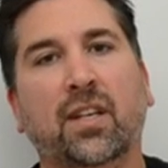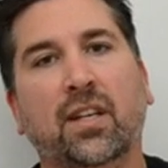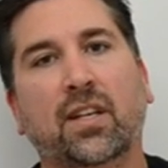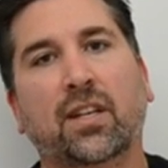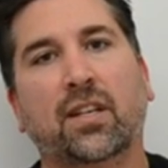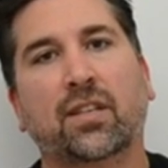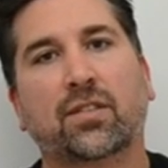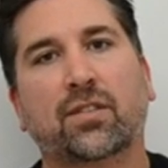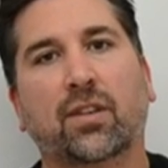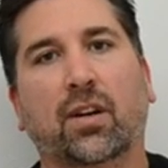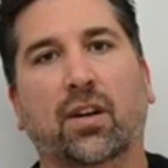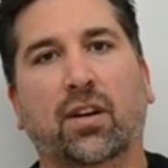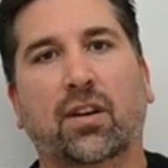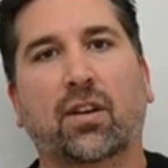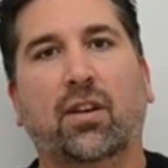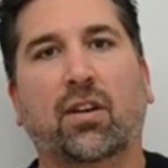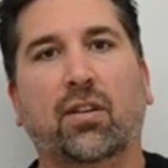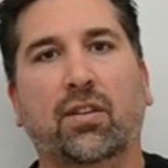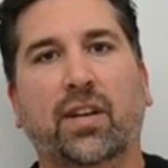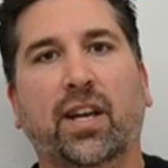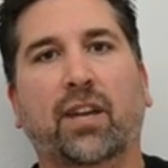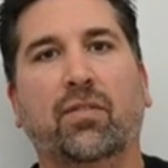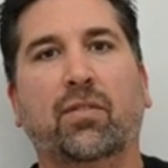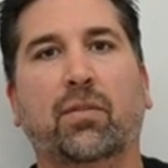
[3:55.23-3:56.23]
So I
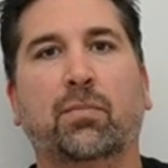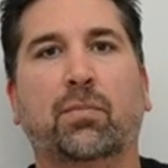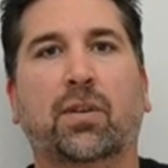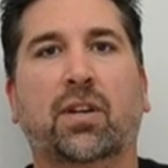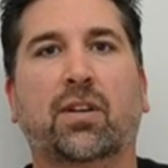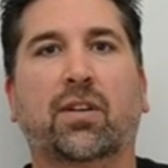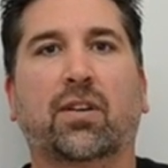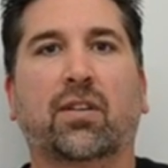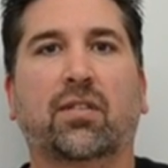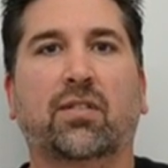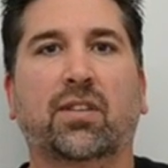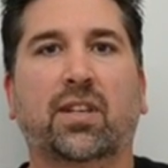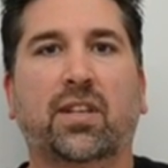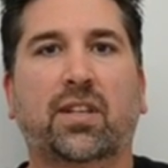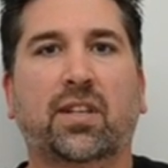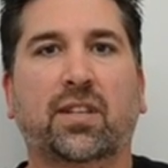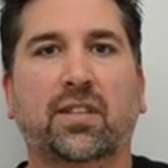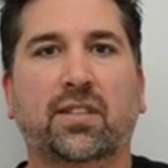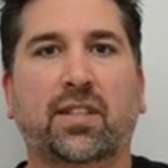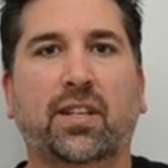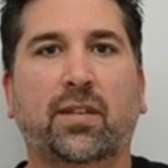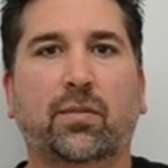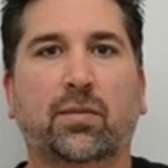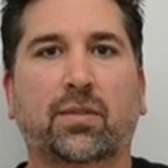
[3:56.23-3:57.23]
called Kevin McCurley
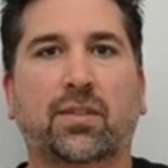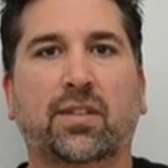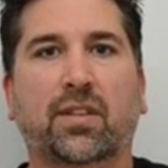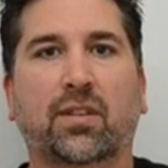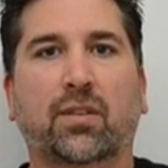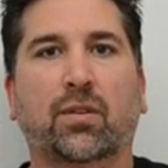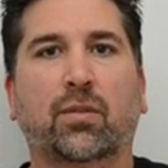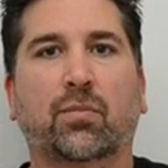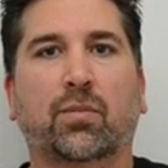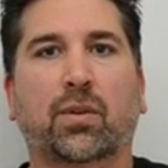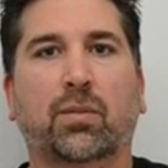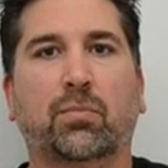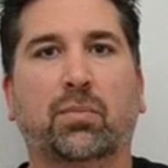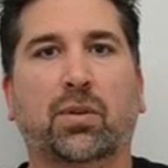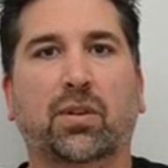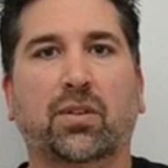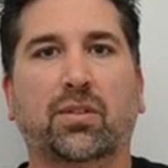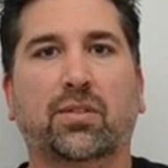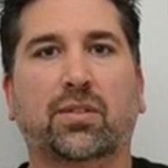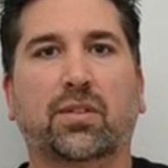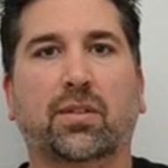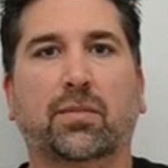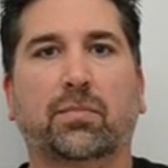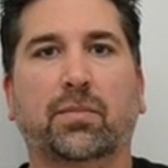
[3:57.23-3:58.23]
because he was the only one
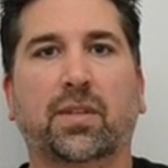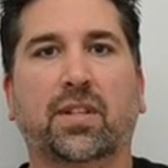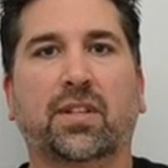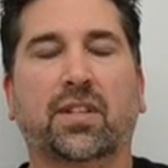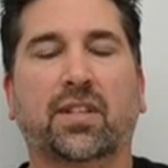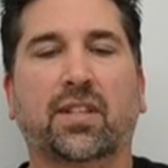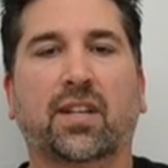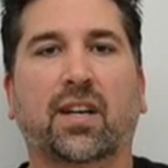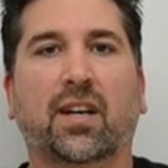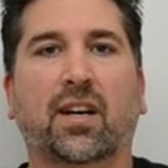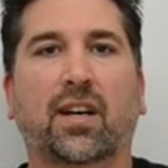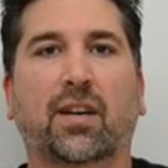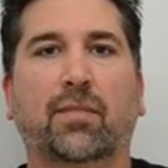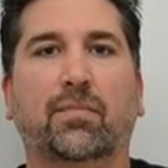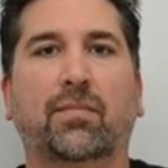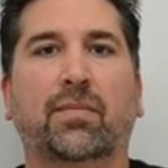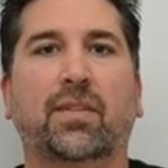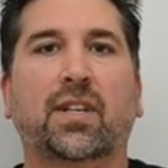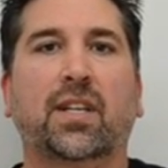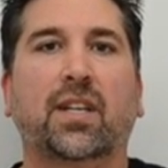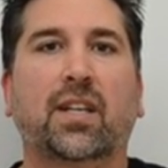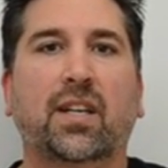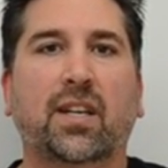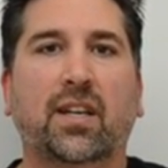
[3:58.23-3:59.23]
producing them at the time.
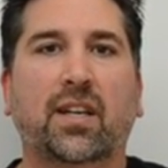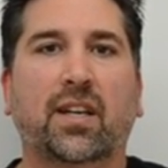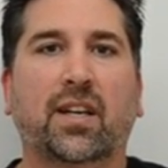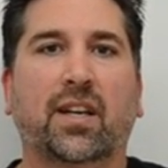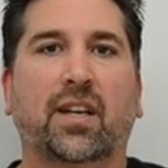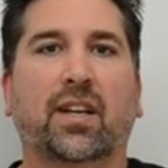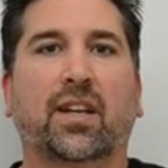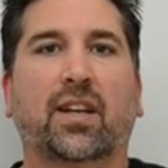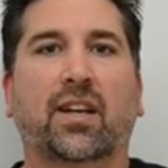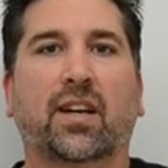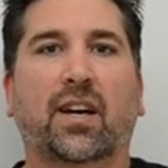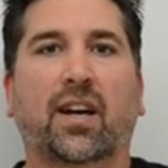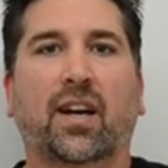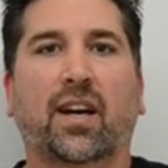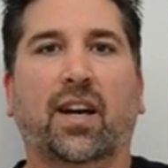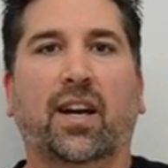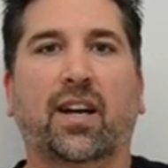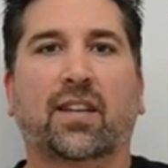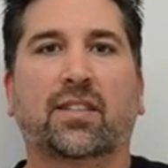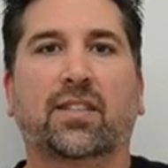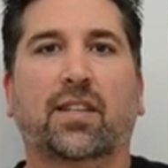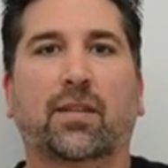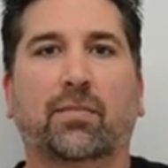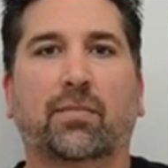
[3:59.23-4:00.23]
And I asked